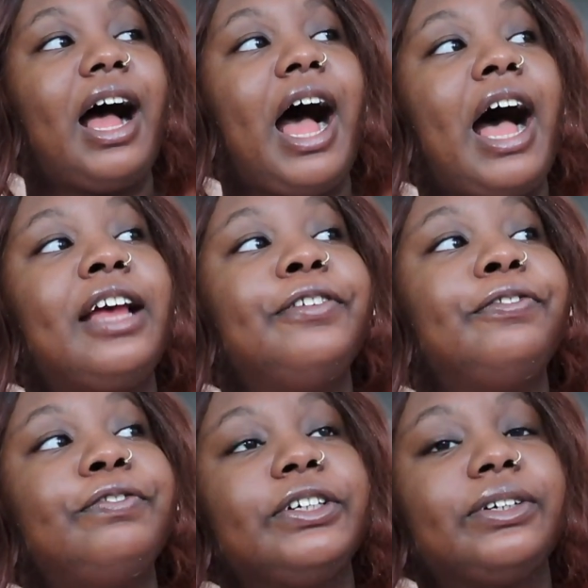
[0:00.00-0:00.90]
I
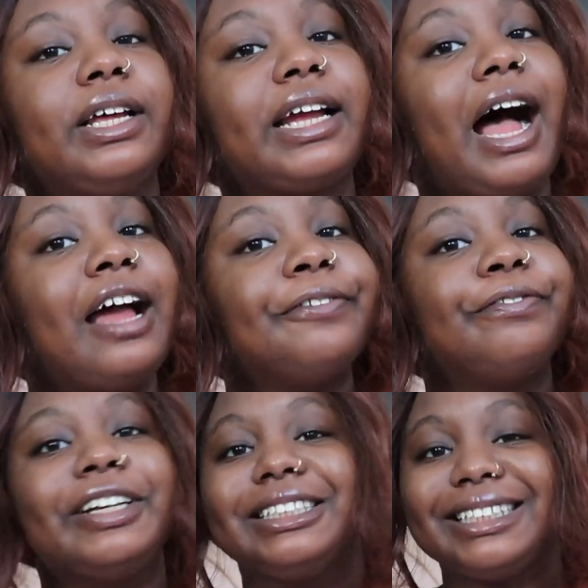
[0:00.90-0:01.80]
feel like I
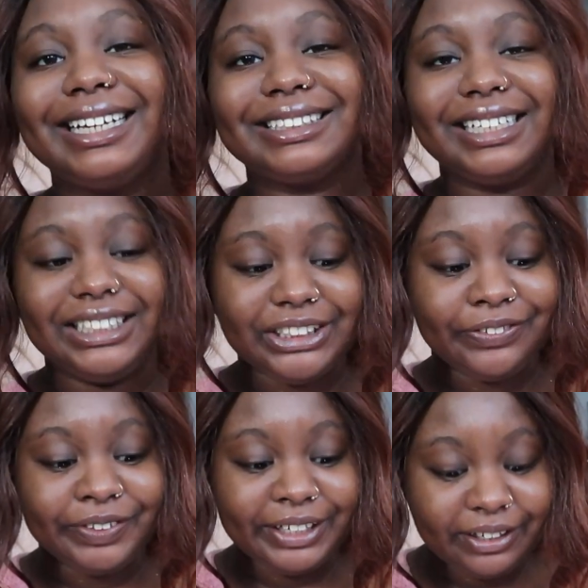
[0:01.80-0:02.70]
face as an
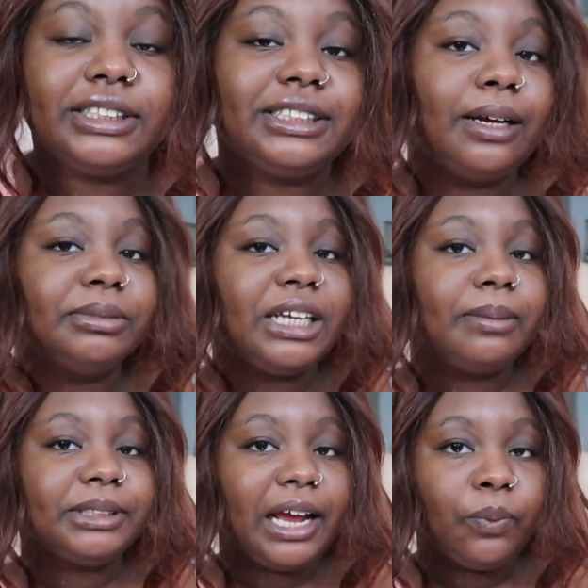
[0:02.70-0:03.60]
introvert.
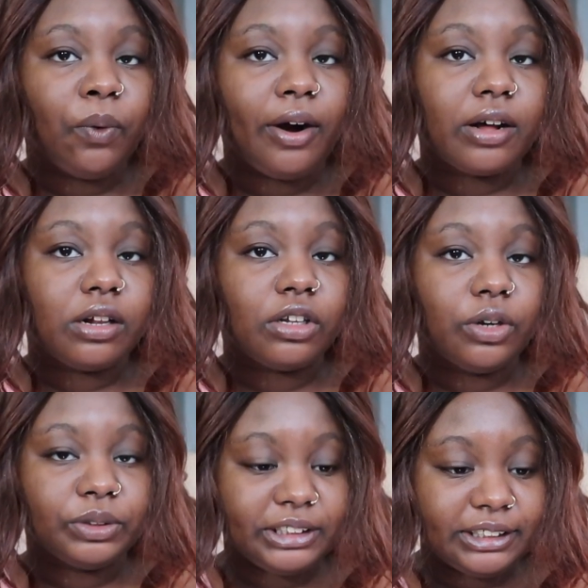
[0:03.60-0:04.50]
Sometimes I want
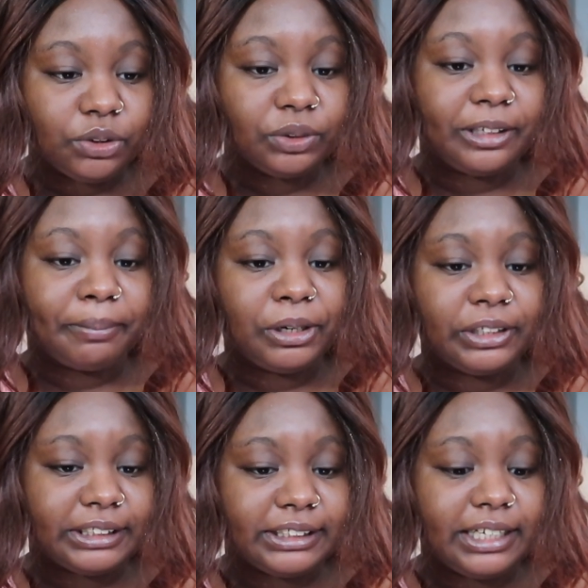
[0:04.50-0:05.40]
closeness with a
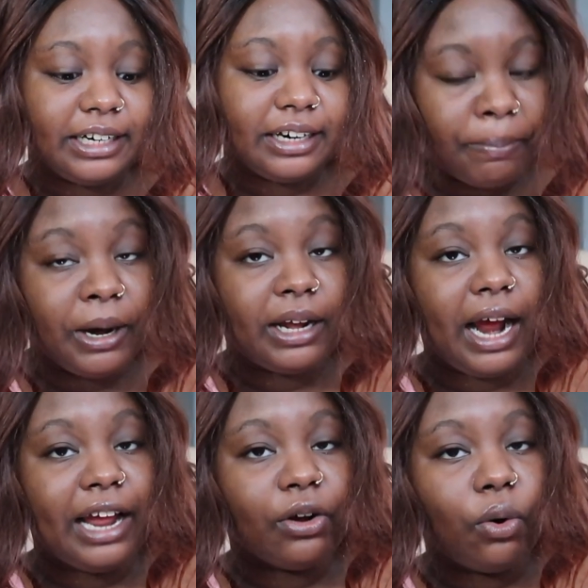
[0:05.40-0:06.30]
person, but
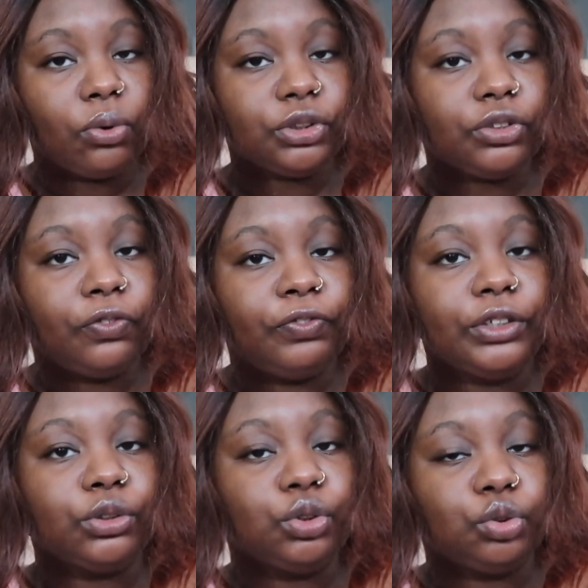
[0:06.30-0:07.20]
I also
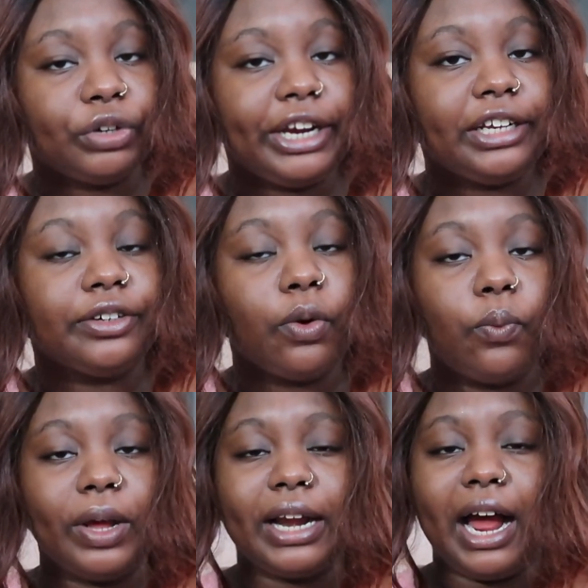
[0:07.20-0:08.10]
feel drained
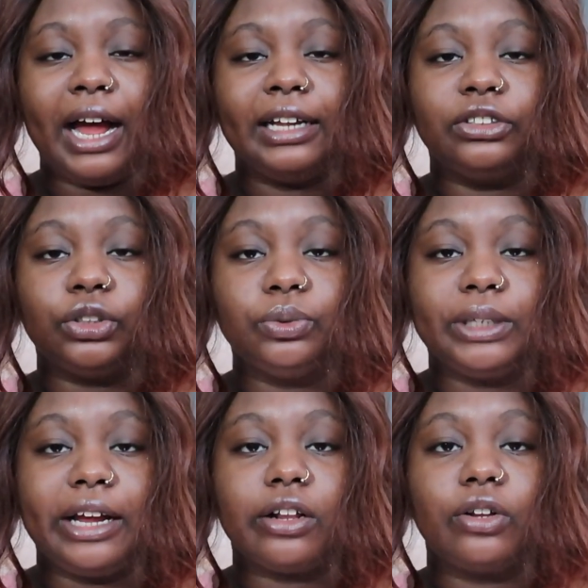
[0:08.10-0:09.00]
when I do
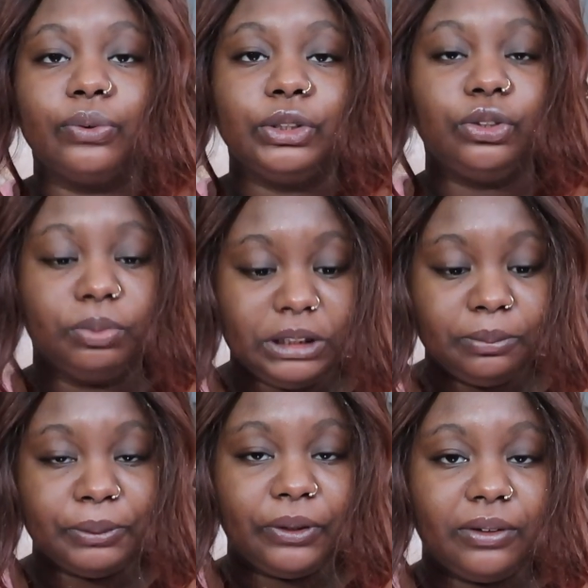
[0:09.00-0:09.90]
get close to
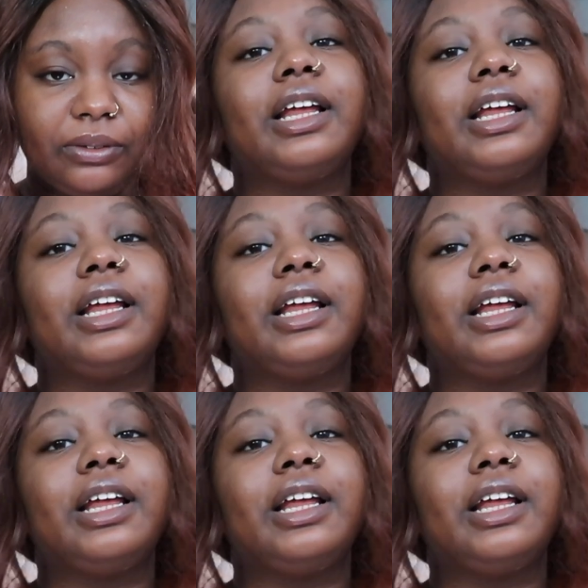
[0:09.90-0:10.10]
people.